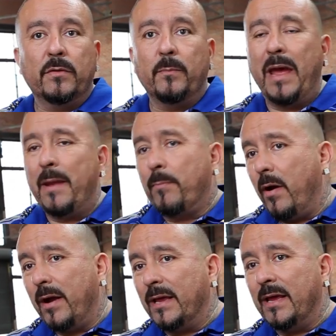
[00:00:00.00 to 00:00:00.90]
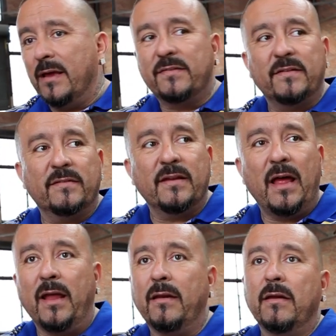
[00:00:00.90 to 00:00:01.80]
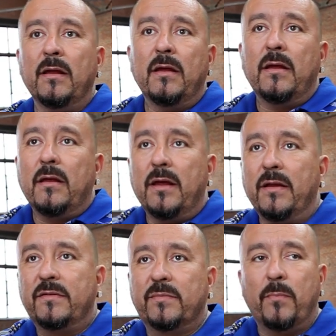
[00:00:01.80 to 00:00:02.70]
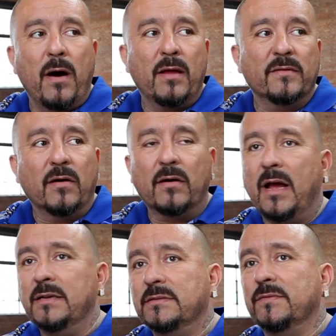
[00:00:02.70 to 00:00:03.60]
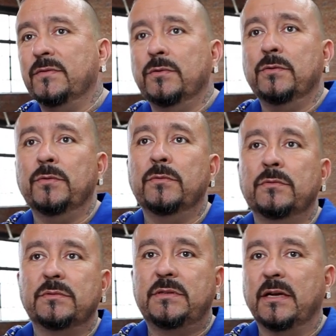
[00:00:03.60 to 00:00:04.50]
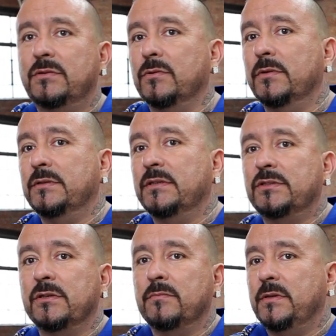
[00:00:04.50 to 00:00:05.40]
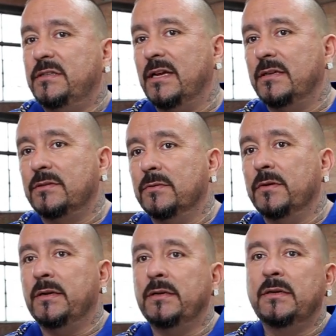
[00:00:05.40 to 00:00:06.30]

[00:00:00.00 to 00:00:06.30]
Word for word: The bad part, I guess, is that it spawns all kinds of new tattooers that shouldn't be tattooing.